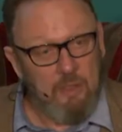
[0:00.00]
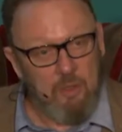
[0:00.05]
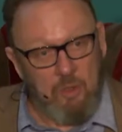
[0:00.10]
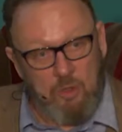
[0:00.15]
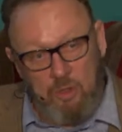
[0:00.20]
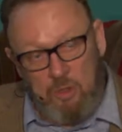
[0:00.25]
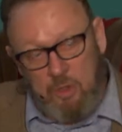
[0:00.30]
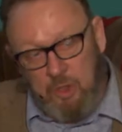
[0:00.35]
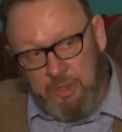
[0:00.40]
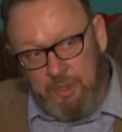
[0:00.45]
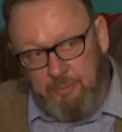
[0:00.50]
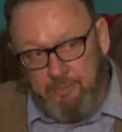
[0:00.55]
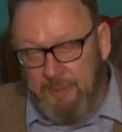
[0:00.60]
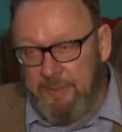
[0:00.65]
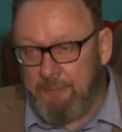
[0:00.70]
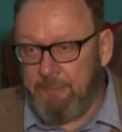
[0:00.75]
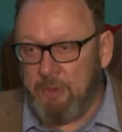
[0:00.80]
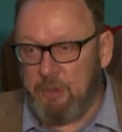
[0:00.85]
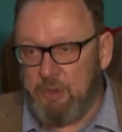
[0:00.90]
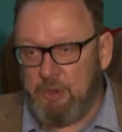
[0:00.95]
A lot of
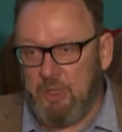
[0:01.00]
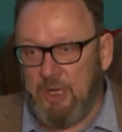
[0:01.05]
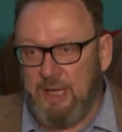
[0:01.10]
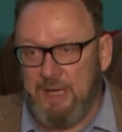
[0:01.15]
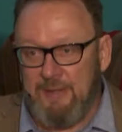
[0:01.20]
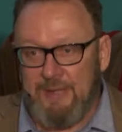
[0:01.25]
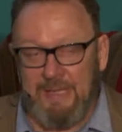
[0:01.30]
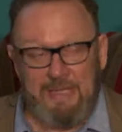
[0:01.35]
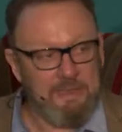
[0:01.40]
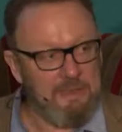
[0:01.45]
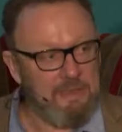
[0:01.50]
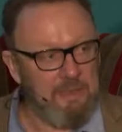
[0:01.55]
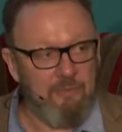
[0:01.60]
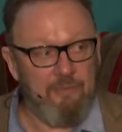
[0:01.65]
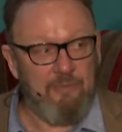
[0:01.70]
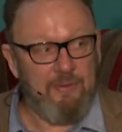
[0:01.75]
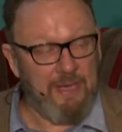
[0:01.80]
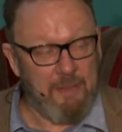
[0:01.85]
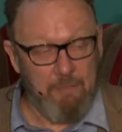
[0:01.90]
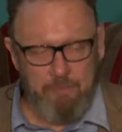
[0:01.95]
people try that. In
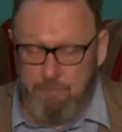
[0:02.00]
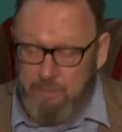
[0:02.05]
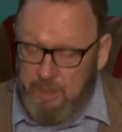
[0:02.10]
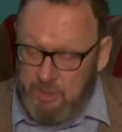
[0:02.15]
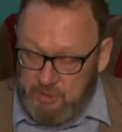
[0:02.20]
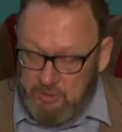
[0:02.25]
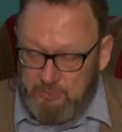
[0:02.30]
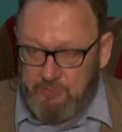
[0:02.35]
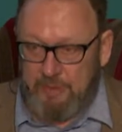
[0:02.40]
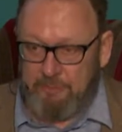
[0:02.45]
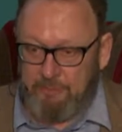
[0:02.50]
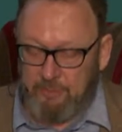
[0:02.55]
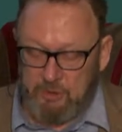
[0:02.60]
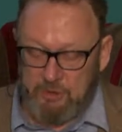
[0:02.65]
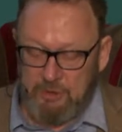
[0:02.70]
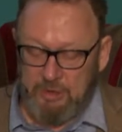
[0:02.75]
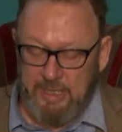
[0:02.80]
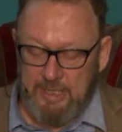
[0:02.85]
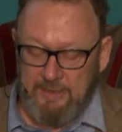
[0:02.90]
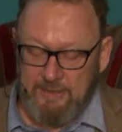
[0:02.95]
fact, most people
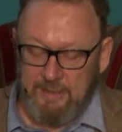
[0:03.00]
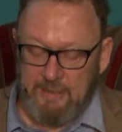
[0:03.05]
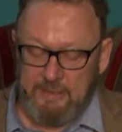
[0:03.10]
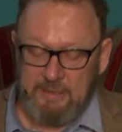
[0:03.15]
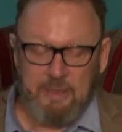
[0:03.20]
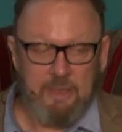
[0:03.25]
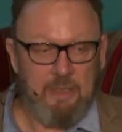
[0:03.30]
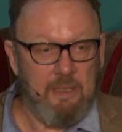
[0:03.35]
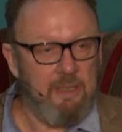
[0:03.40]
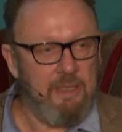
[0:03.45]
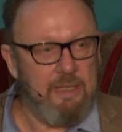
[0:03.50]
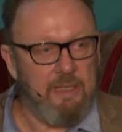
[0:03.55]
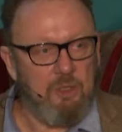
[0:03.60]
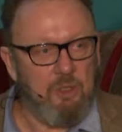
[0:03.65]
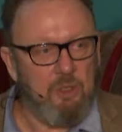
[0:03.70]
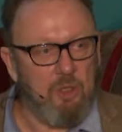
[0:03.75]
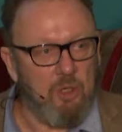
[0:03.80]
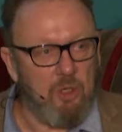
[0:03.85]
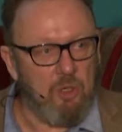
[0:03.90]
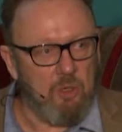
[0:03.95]
try that.
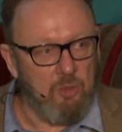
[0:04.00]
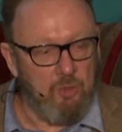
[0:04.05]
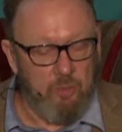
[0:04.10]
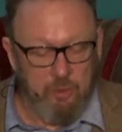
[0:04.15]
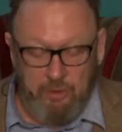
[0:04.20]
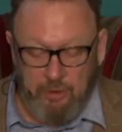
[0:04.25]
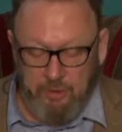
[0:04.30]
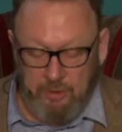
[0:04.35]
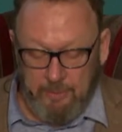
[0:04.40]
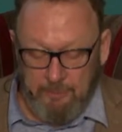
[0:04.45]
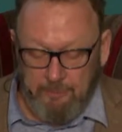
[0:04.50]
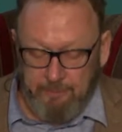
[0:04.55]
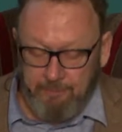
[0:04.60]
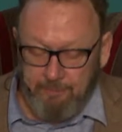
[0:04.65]
It can't work.